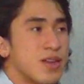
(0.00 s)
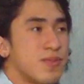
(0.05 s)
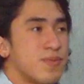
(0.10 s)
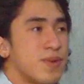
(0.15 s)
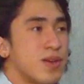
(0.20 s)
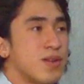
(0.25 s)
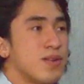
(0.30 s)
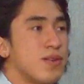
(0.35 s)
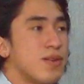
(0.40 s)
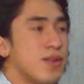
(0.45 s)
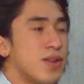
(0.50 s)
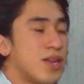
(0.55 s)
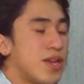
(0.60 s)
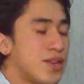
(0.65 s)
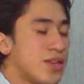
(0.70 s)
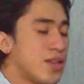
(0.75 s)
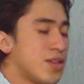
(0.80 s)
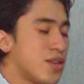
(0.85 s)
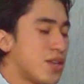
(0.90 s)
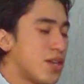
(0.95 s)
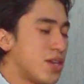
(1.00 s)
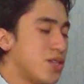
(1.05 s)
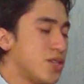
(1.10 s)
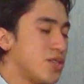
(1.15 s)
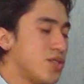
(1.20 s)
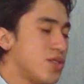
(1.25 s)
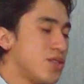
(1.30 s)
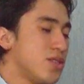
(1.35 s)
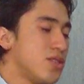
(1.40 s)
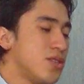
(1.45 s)
about online
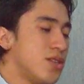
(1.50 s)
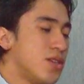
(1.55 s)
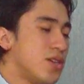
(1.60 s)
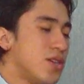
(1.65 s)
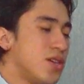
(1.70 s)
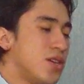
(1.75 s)
education.